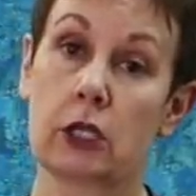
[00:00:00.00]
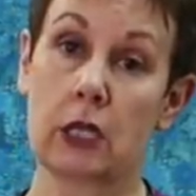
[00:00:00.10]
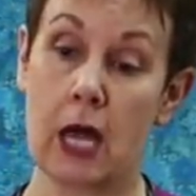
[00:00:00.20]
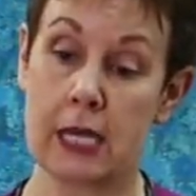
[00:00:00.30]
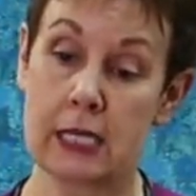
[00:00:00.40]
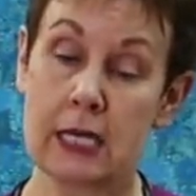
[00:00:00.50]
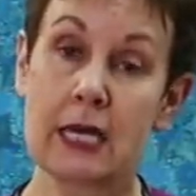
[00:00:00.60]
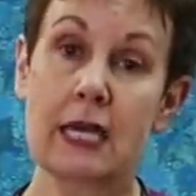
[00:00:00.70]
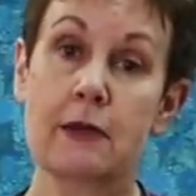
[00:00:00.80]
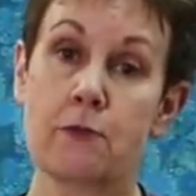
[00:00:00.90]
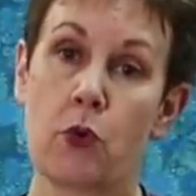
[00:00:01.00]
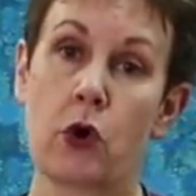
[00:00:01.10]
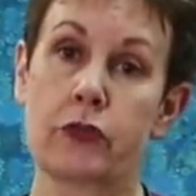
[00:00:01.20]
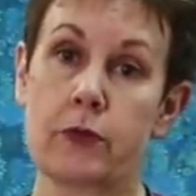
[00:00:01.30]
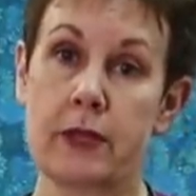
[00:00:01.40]
online
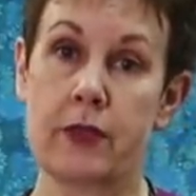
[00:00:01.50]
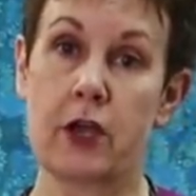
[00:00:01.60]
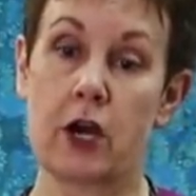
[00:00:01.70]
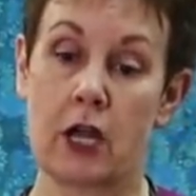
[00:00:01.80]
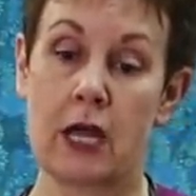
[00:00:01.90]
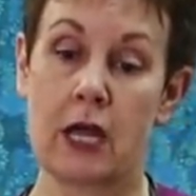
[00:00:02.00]
import them in there